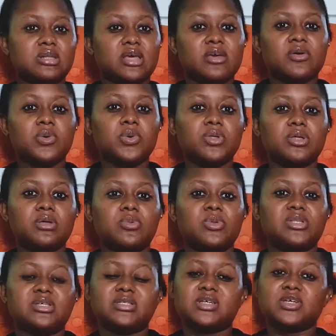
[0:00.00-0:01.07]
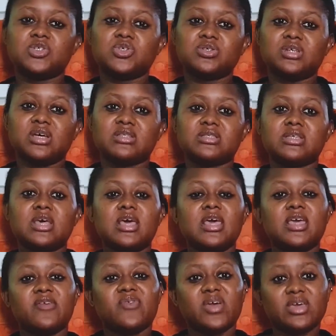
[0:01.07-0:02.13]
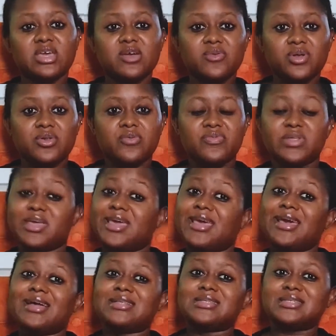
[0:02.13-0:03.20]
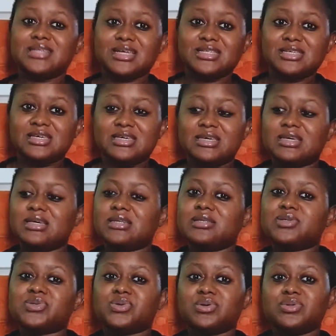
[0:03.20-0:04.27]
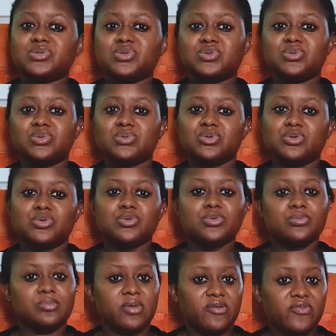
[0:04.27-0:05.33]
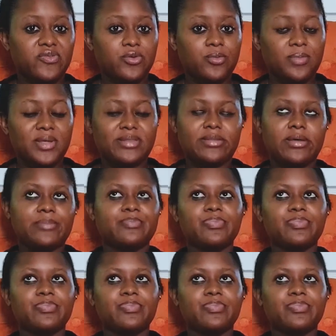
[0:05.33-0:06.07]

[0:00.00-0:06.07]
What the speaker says: Like, okay, with the intention that if I get rid of the hair and start again, it's going to, feel better.